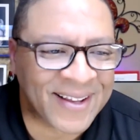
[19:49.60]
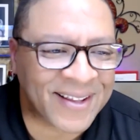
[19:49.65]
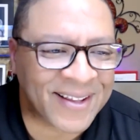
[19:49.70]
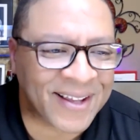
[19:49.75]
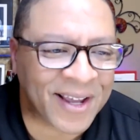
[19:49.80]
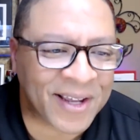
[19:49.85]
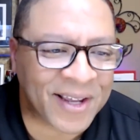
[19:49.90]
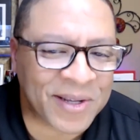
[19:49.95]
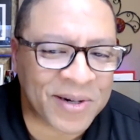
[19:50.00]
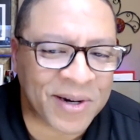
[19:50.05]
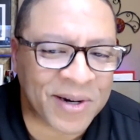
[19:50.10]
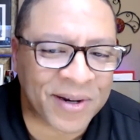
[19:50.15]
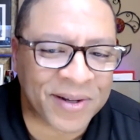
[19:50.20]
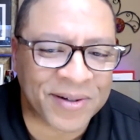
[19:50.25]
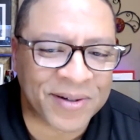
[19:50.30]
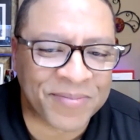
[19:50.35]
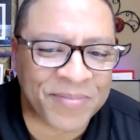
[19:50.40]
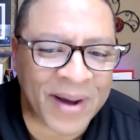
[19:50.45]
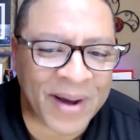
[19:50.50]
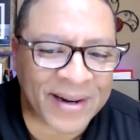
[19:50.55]
Yeah,
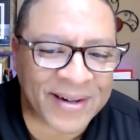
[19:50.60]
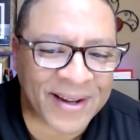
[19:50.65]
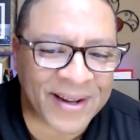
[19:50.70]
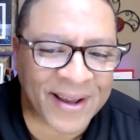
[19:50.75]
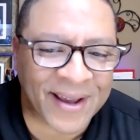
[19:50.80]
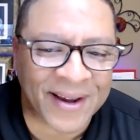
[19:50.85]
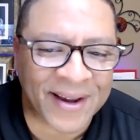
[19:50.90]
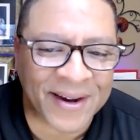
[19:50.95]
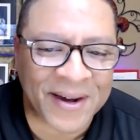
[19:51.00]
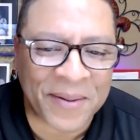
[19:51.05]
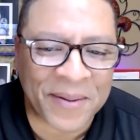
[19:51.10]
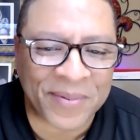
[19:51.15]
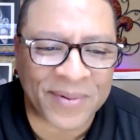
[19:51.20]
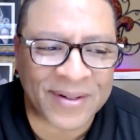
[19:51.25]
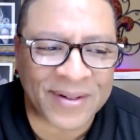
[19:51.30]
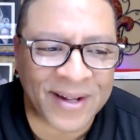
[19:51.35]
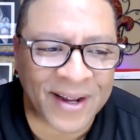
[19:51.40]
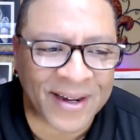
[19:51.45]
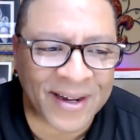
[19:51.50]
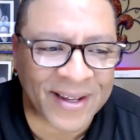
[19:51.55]
you're about to hang up
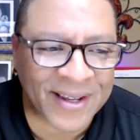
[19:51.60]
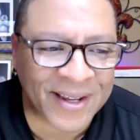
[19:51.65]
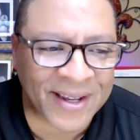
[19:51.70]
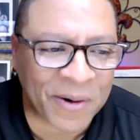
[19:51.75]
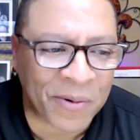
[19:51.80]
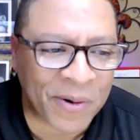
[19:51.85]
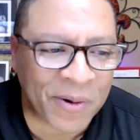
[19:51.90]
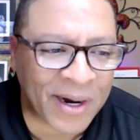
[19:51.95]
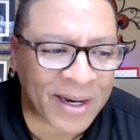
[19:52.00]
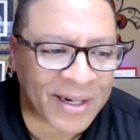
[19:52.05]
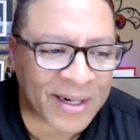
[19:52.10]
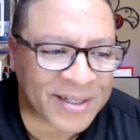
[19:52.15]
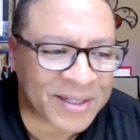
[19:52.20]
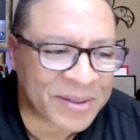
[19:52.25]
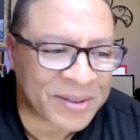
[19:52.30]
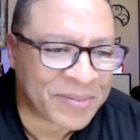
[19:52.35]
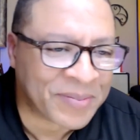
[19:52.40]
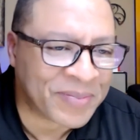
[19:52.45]
again. Watch.